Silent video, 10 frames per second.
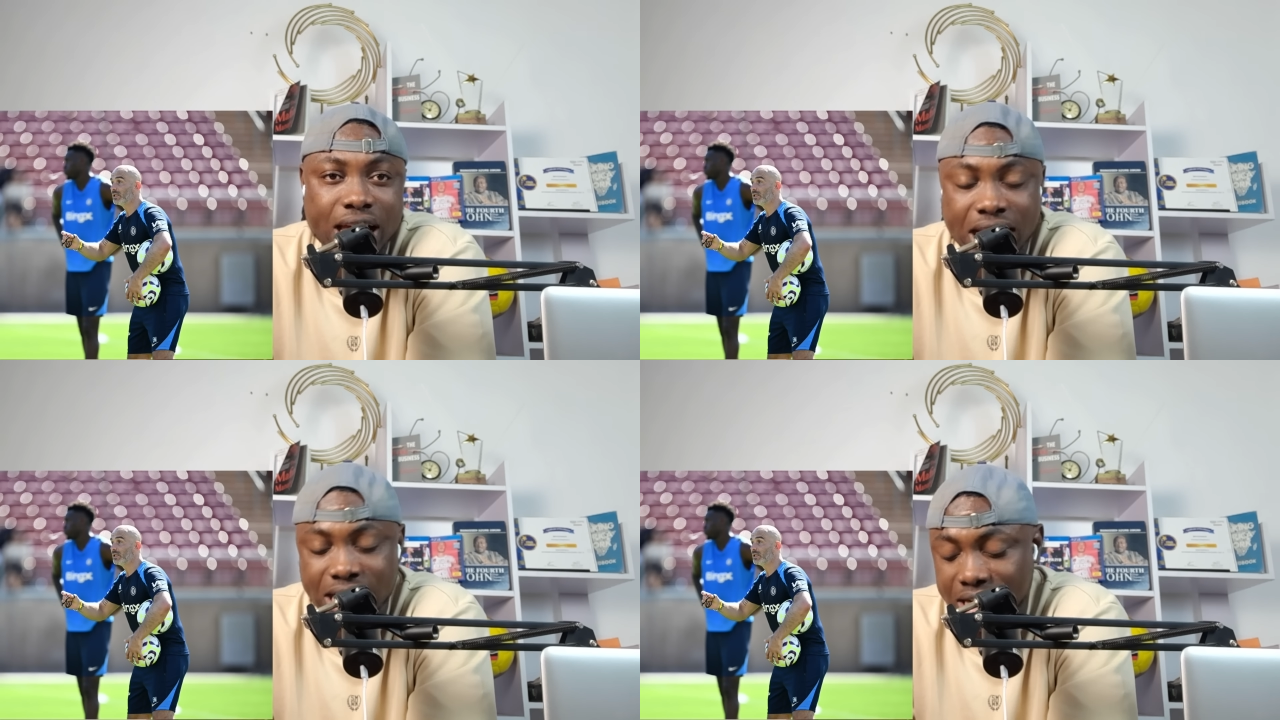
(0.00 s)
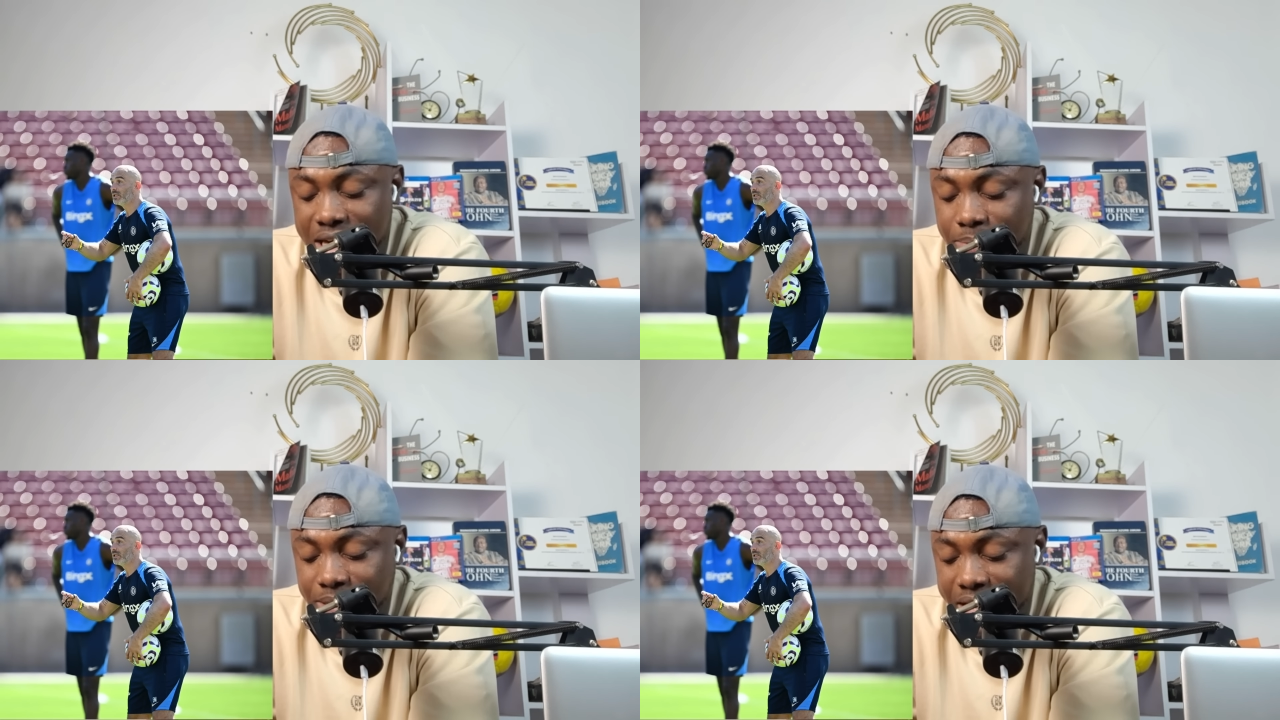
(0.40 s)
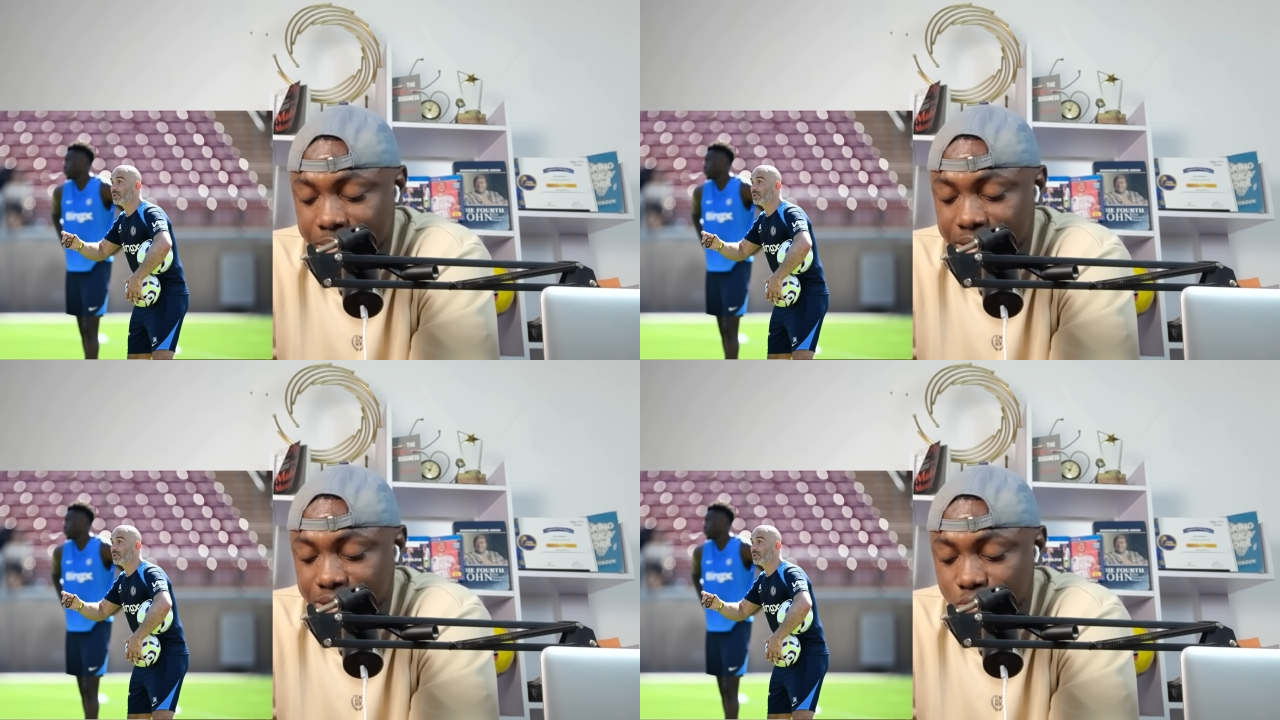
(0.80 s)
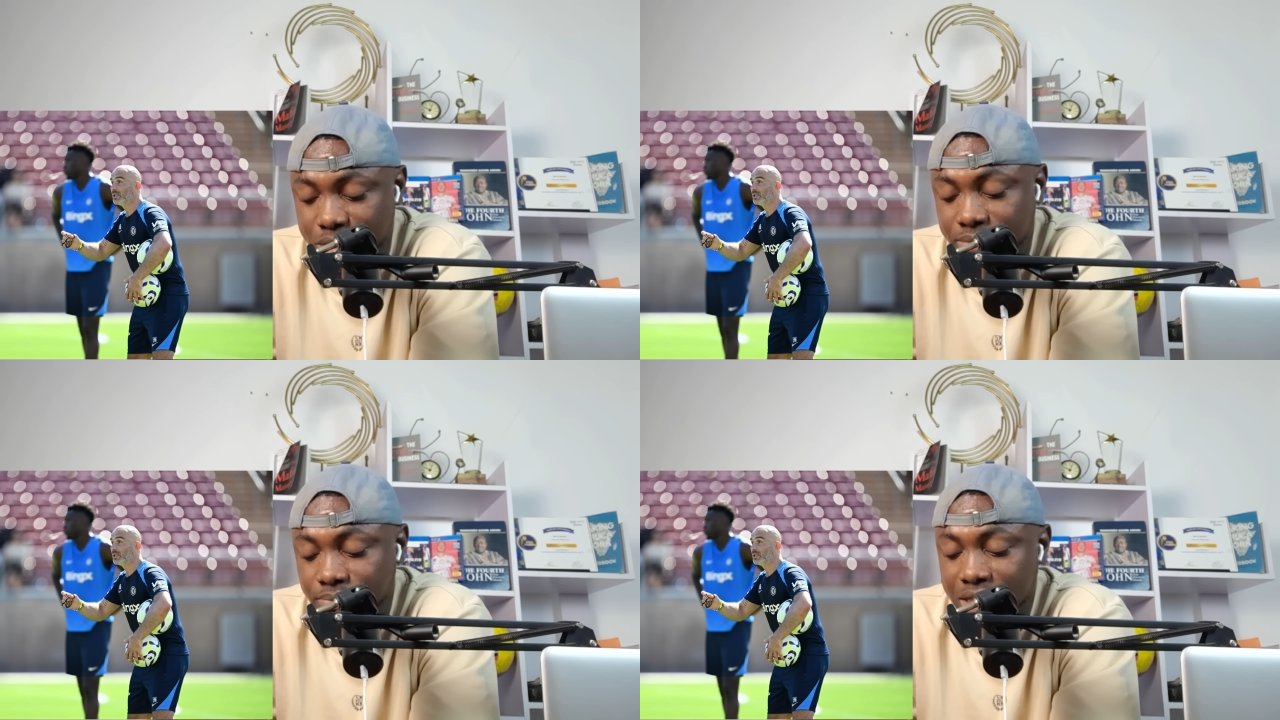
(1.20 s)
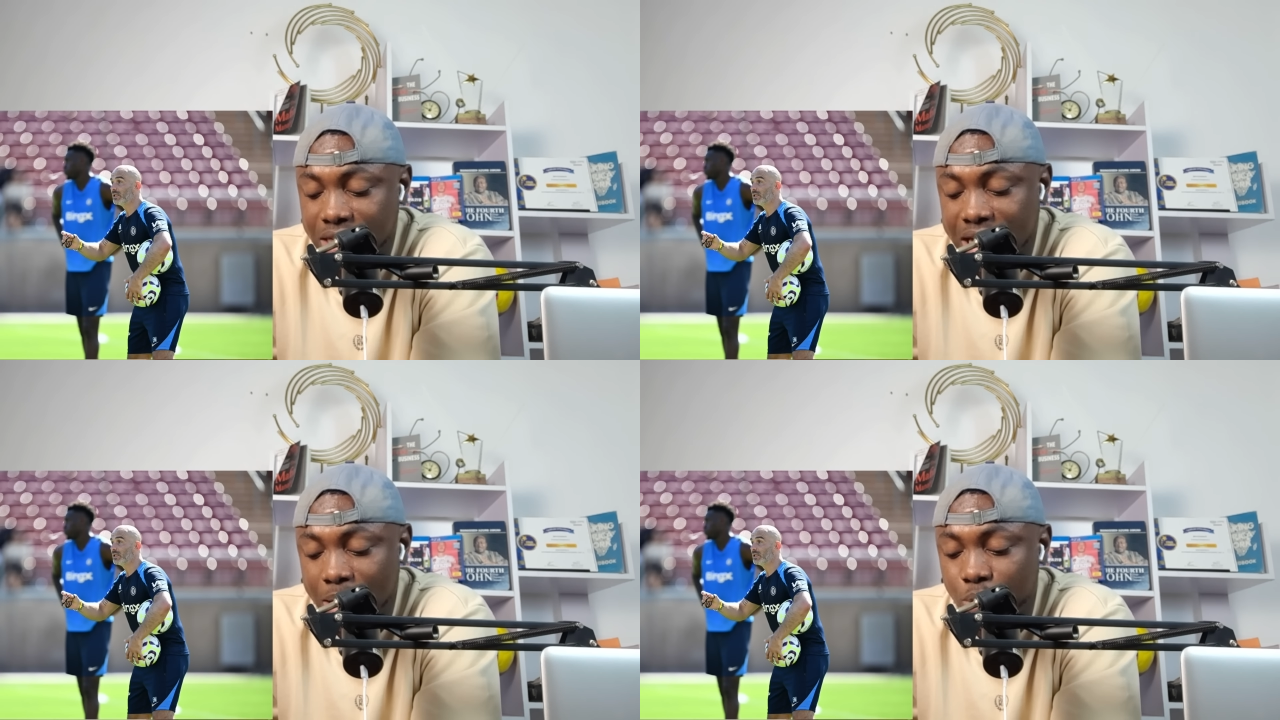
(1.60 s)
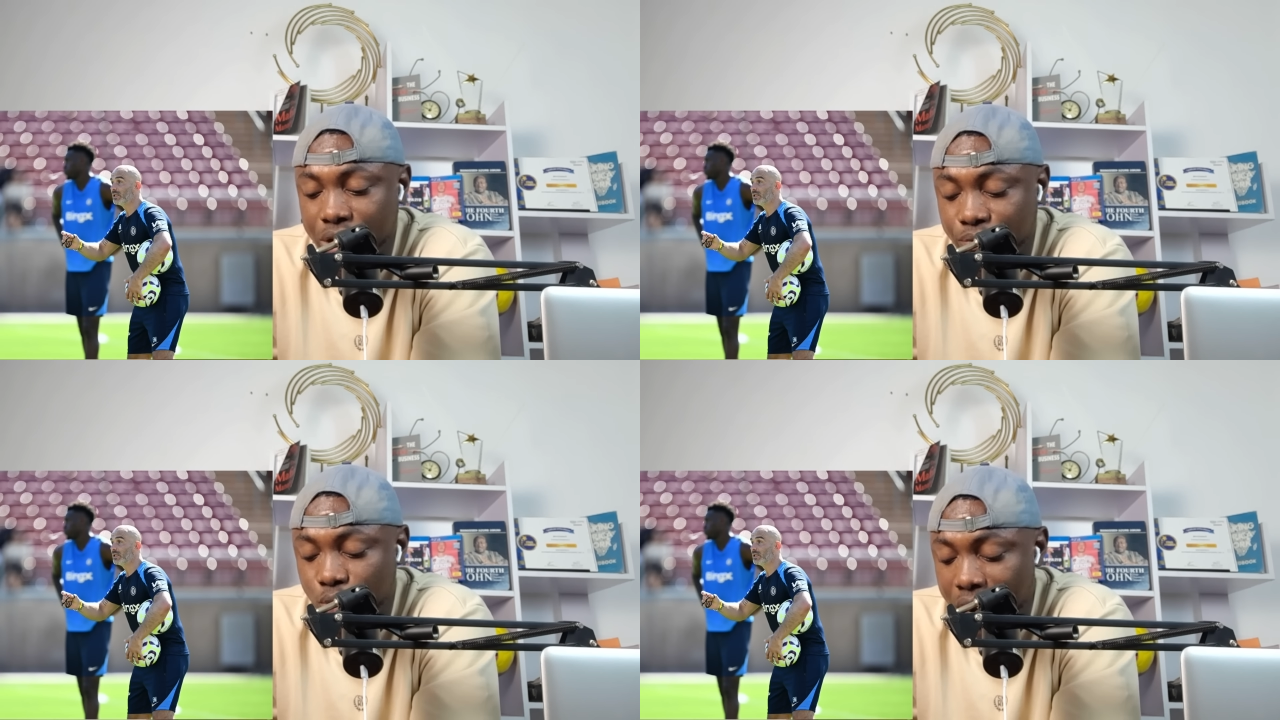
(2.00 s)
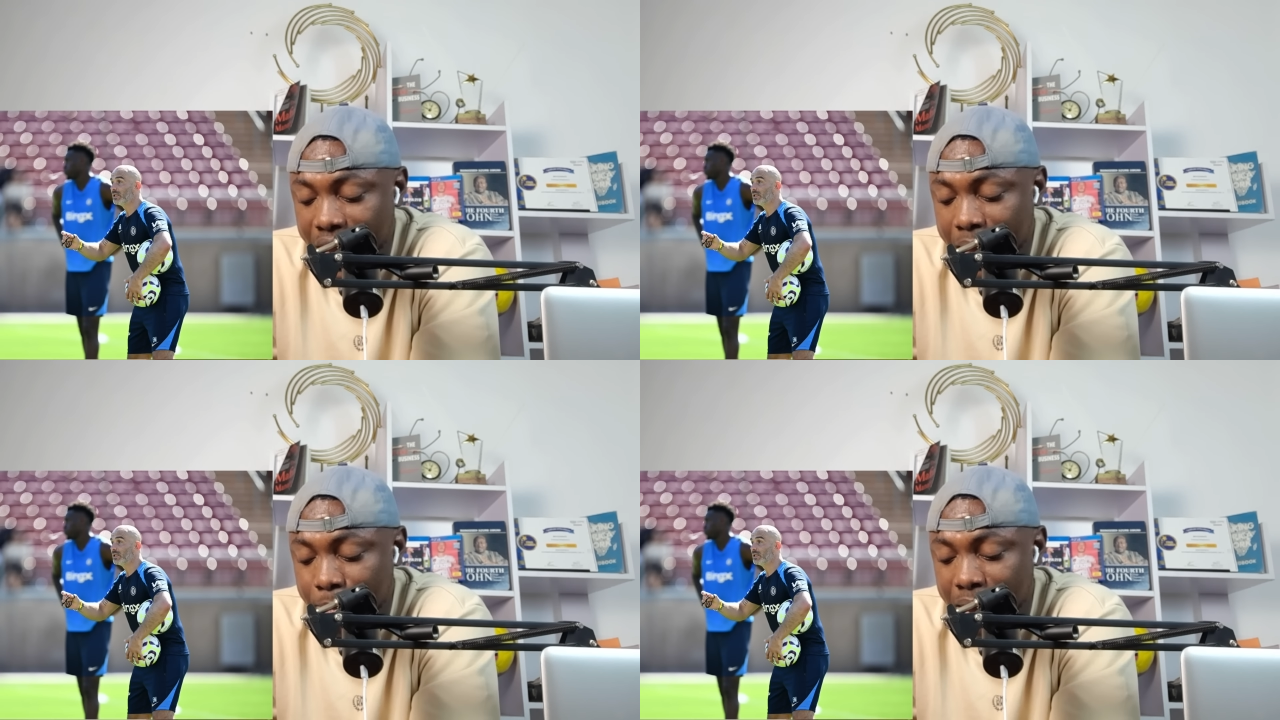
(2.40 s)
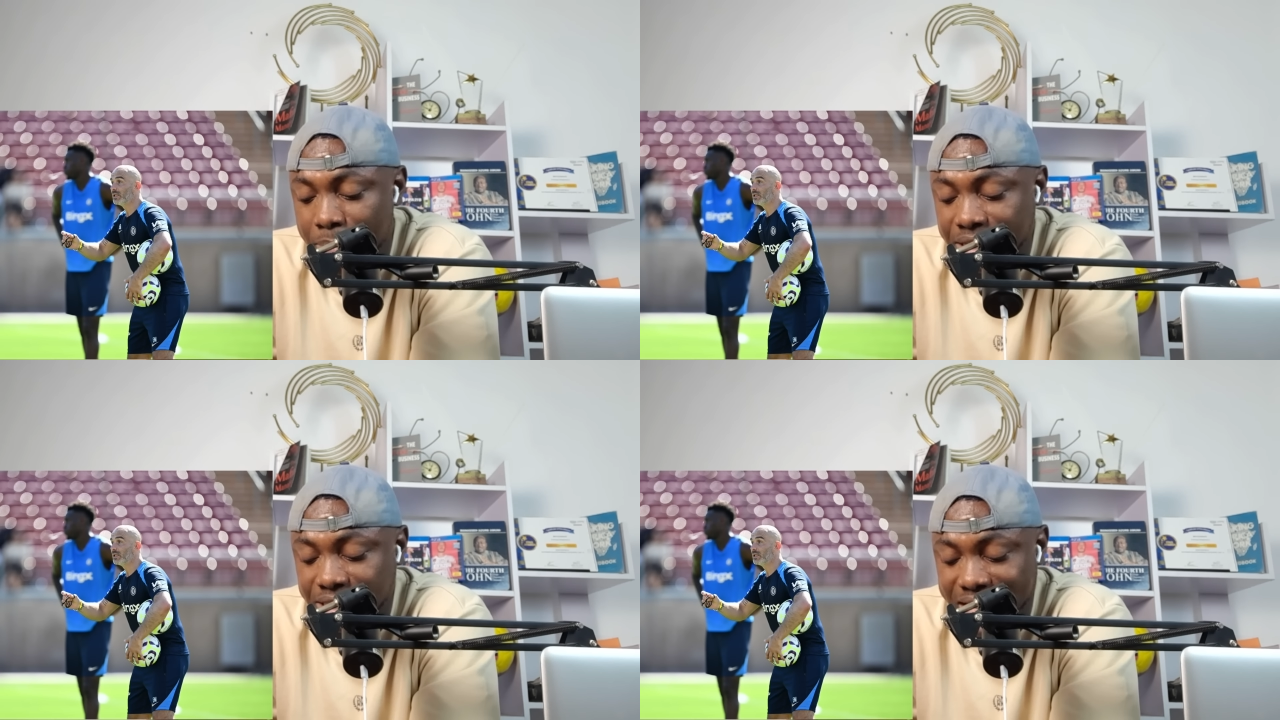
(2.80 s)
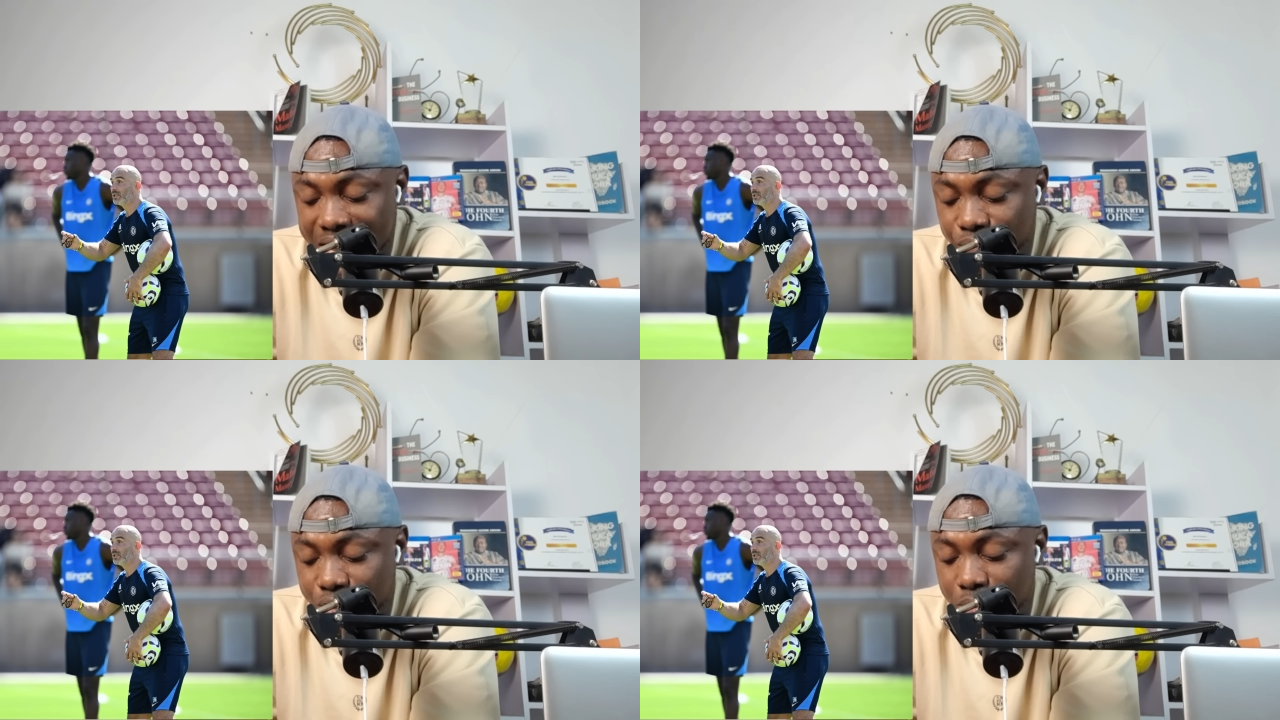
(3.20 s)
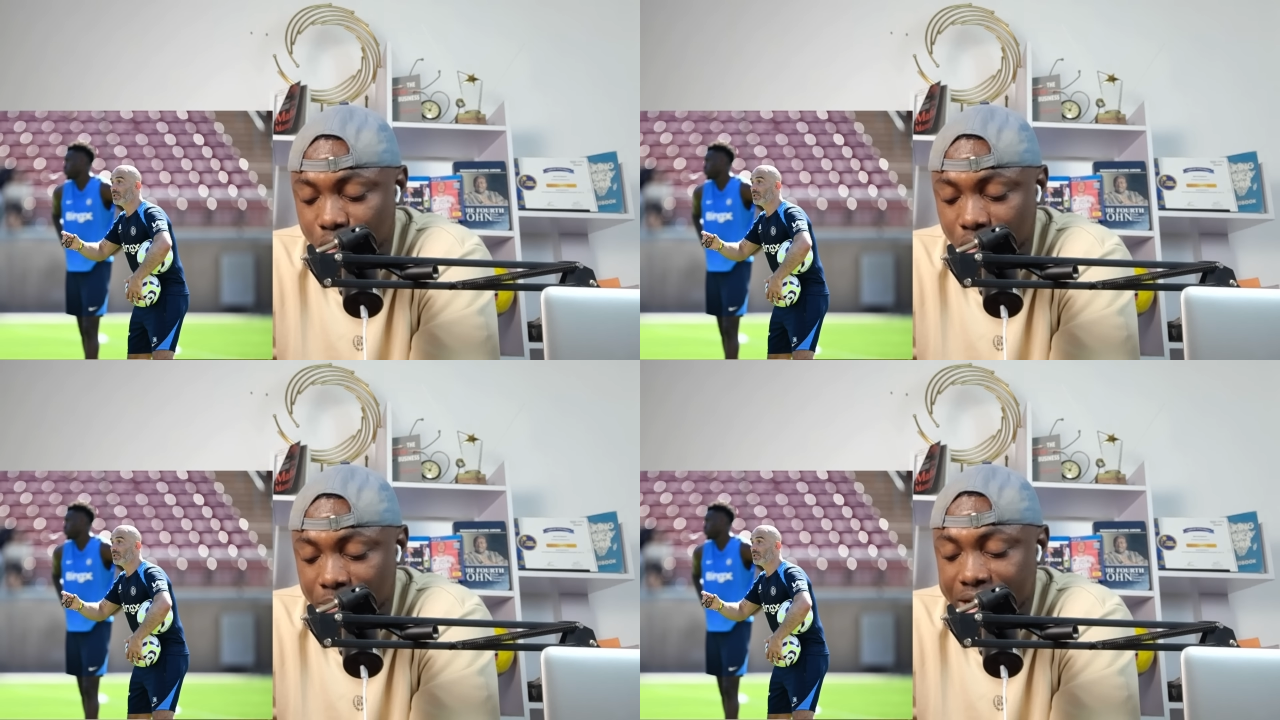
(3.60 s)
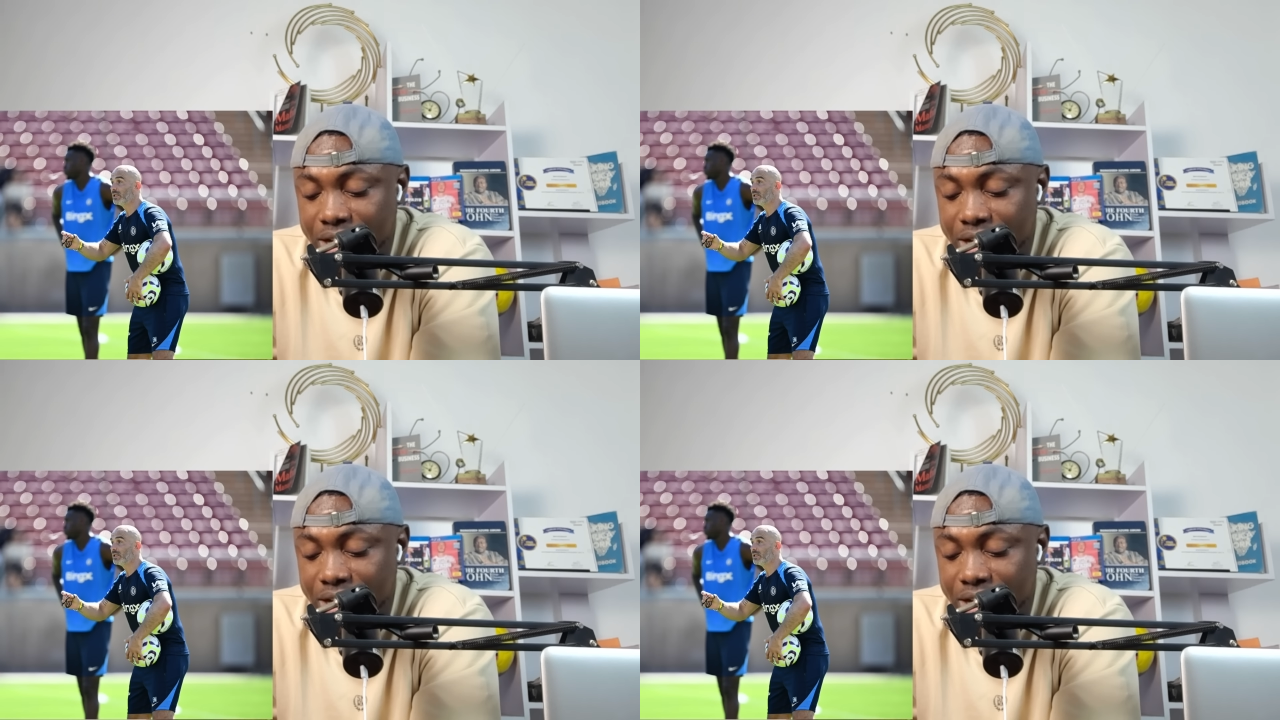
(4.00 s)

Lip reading: and in the club side, it means what Napoli for Air Babaji Efiom Honor.